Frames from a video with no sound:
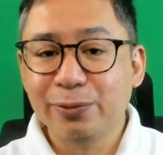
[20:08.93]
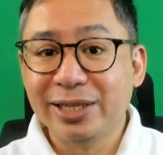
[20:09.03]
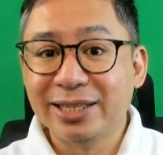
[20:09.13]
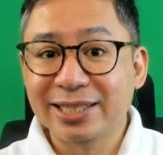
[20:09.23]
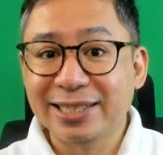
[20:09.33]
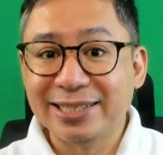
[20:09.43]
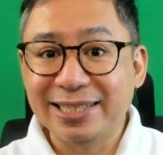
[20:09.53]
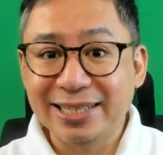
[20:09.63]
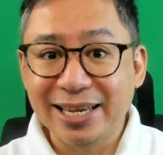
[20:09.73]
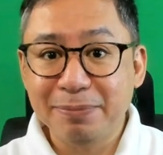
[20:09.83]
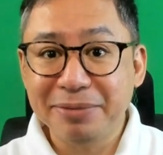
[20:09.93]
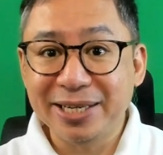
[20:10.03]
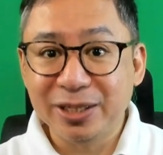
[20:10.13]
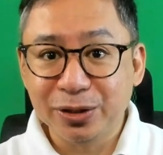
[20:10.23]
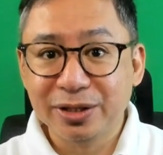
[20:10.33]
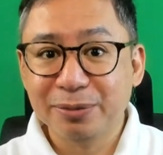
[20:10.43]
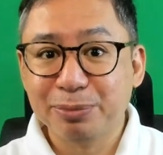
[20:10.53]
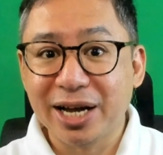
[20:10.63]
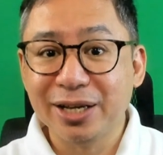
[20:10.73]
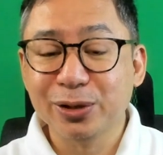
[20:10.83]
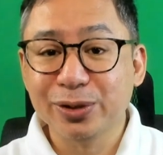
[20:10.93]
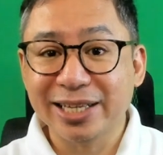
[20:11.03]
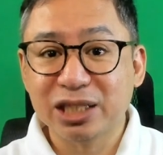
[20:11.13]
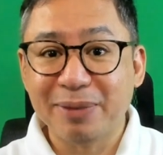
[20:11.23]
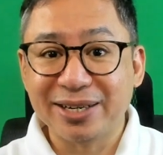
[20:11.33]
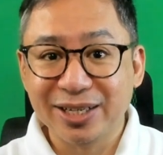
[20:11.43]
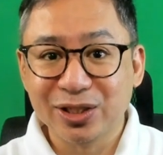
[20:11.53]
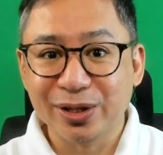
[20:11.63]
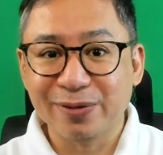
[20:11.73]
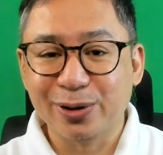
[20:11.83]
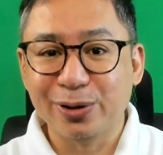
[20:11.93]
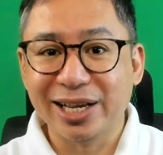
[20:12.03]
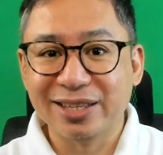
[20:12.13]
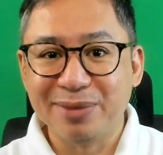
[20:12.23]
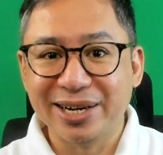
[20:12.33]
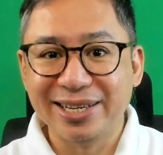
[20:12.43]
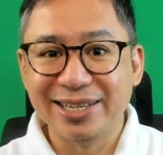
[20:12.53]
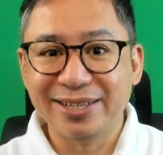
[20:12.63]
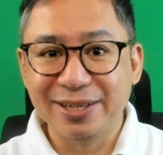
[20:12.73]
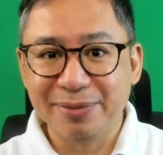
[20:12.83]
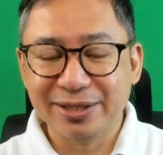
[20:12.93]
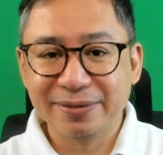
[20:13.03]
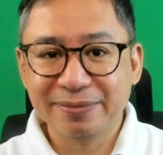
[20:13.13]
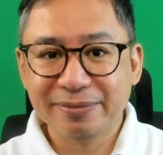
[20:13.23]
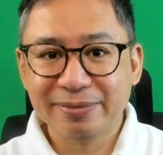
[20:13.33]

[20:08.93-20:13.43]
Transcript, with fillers: within the 60-day period prior to the expiration of the collective bargaining agreement.